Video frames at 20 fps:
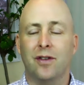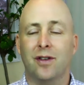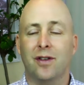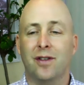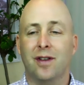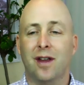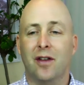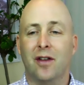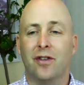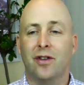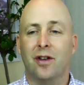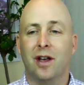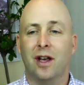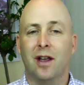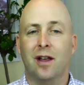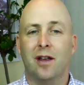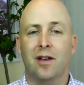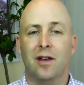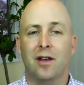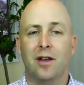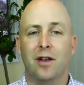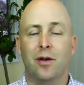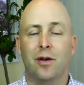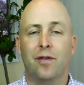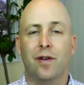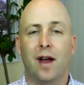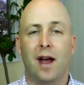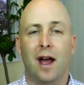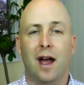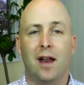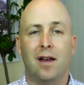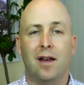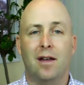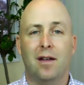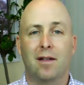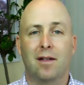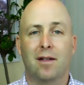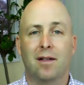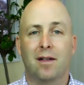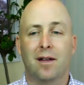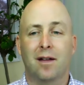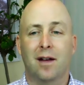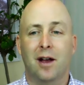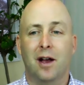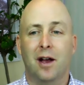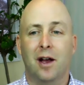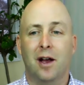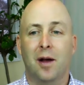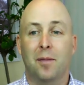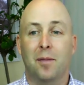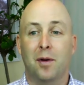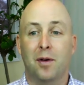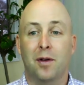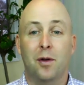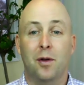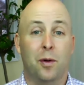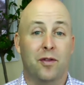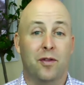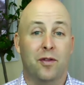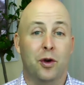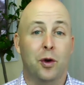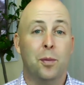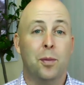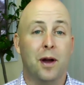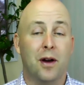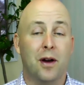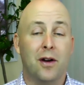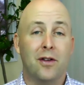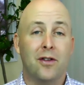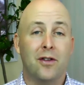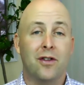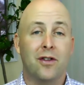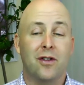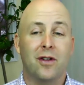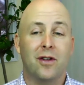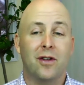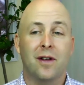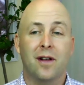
it sounds like you have a new marriage.